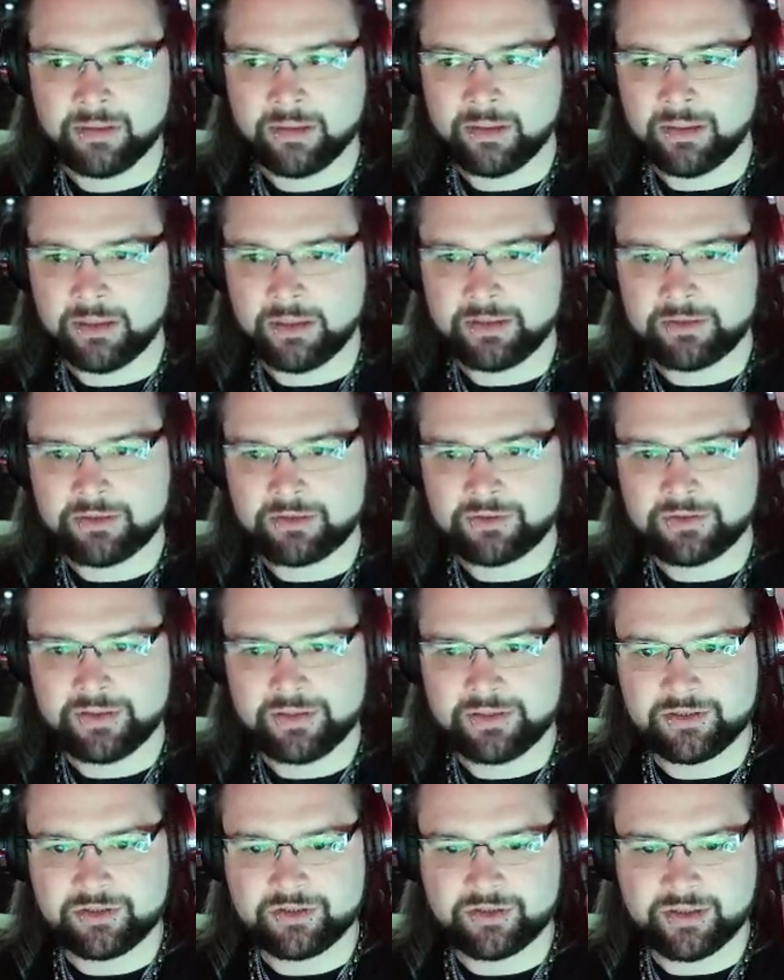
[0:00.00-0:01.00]
I just need to
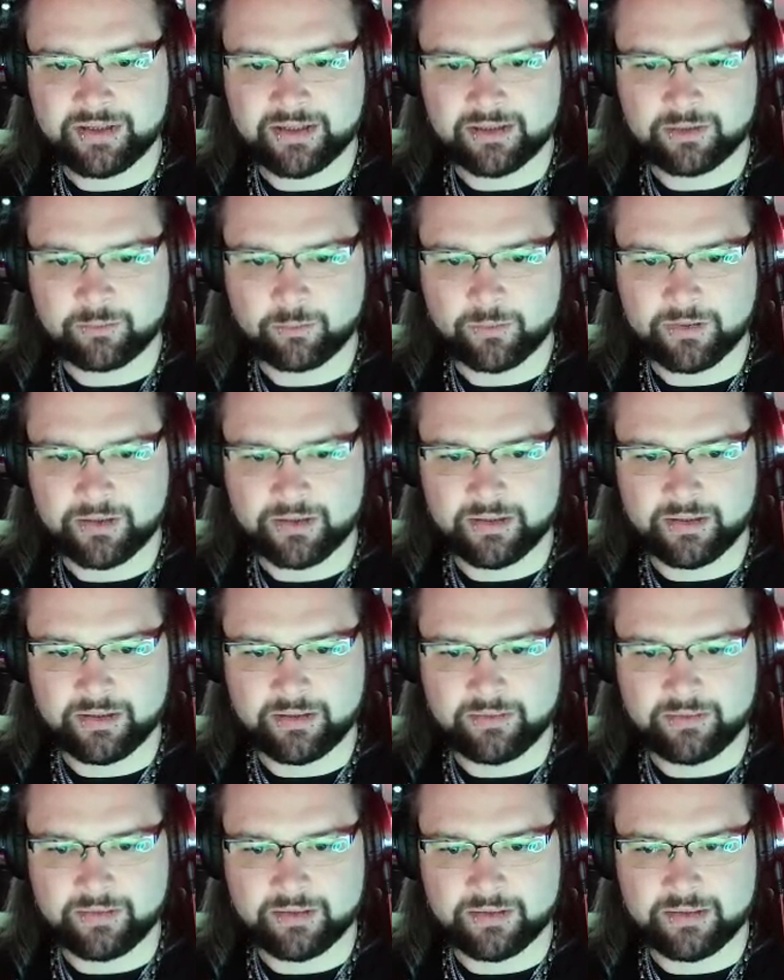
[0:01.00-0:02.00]
check where
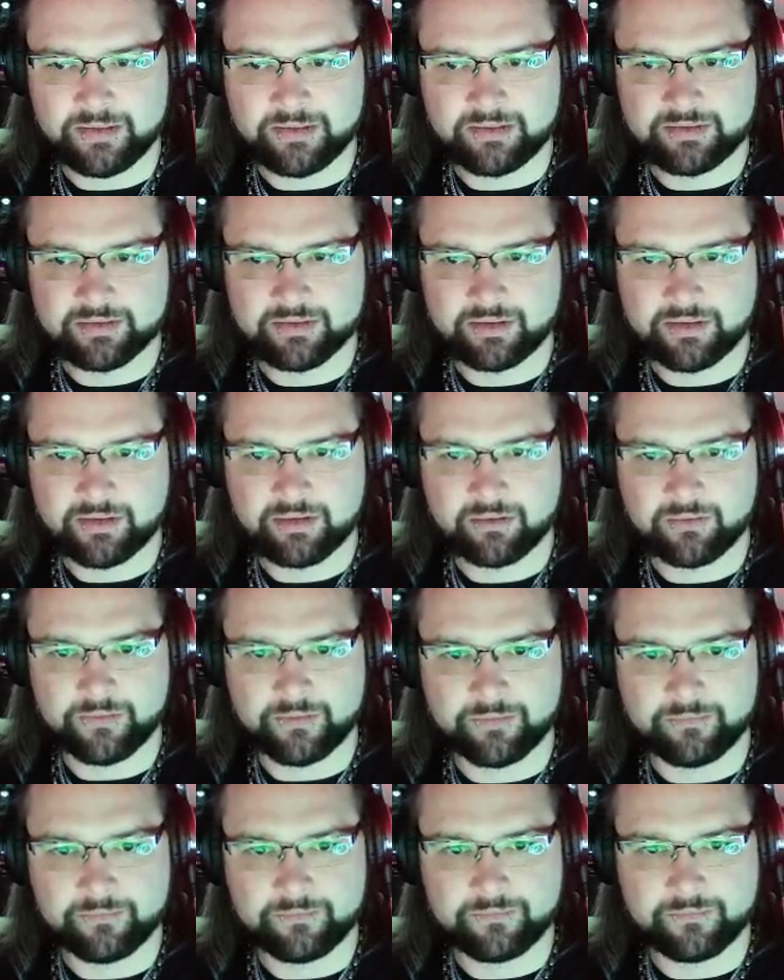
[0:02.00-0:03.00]
the tile on the
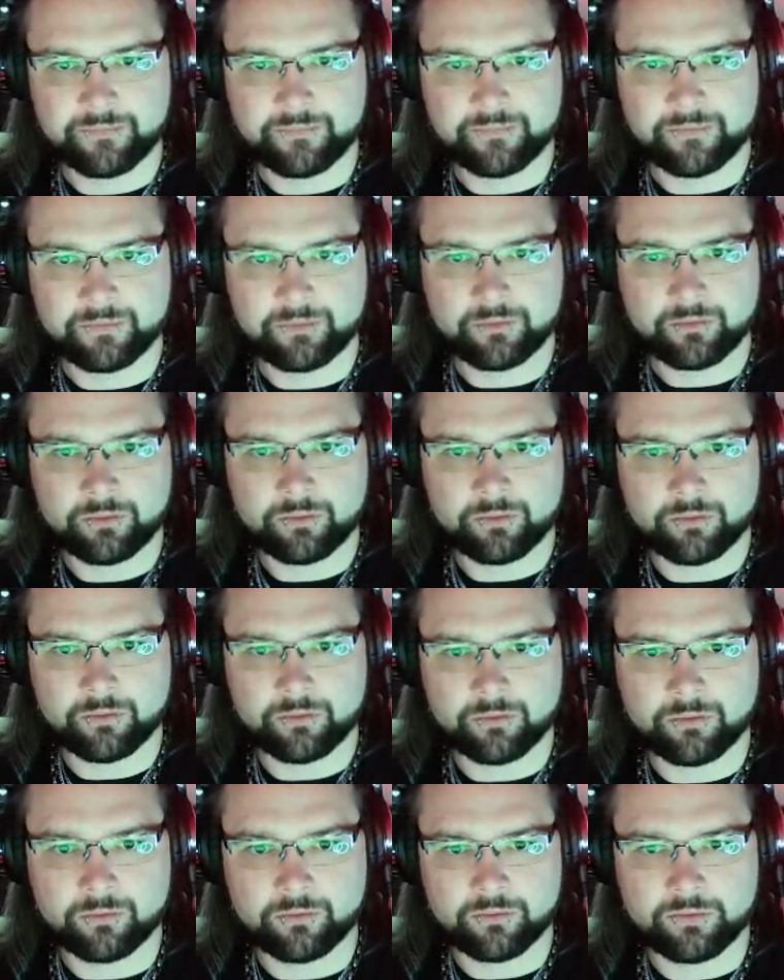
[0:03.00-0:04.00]

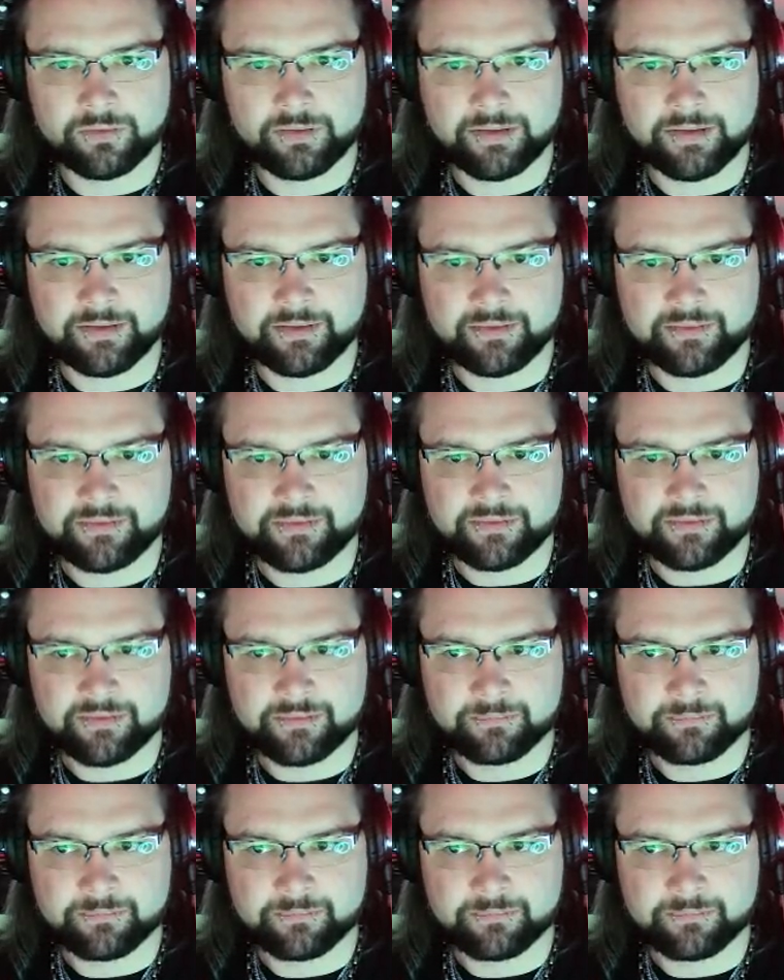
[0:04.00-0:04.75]
floor is.